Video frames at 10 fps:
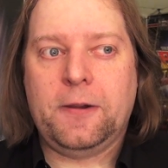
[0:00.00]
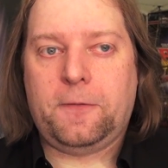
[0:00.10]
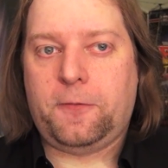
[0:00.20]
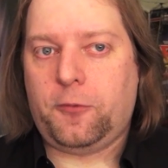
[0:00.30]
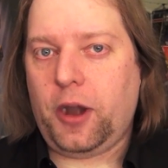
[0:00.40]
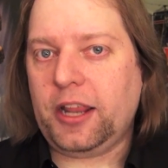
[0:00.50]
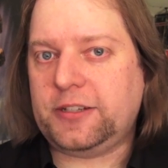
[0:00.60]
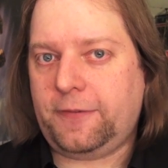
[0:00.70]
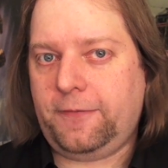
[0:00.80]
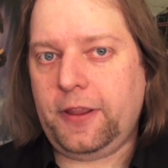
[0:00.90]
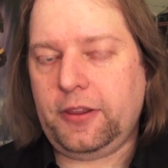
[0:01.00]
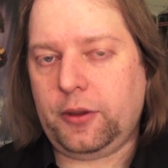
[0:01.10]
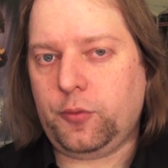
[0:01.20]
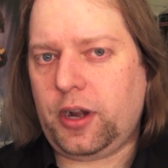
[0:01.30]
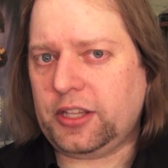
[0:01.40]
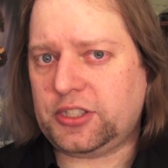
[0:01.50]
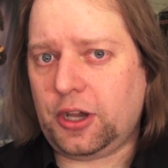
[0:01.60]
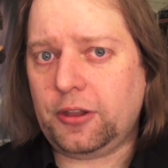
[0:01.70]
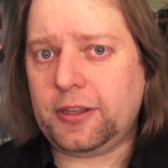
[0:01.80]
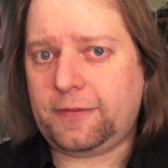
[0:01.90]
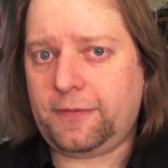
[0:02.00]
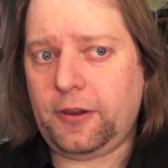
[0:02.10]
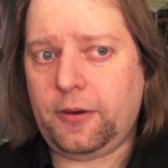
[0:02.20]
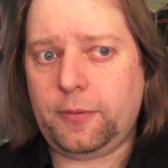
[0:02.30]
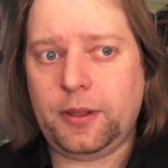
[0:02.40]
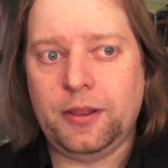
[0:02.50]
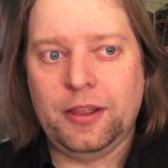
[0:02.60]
fresh feeling when I saw this film